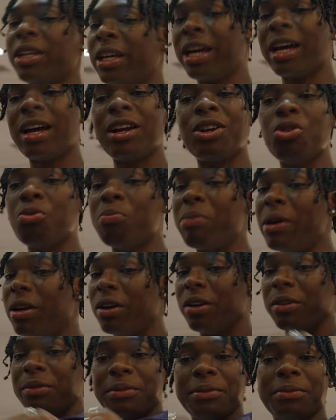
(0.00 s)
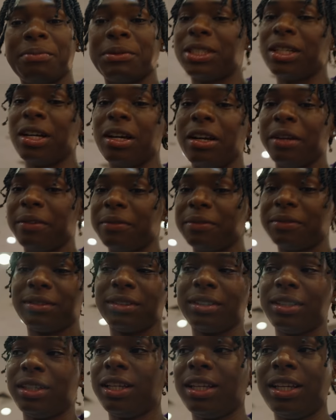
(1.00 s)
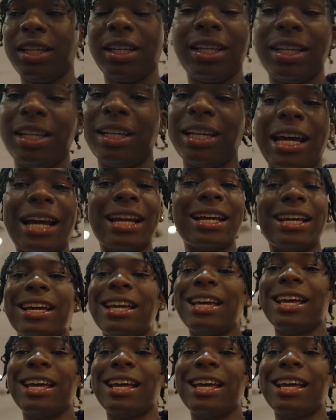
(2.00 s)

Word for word: you gotta do better. I'm sorry. Gotta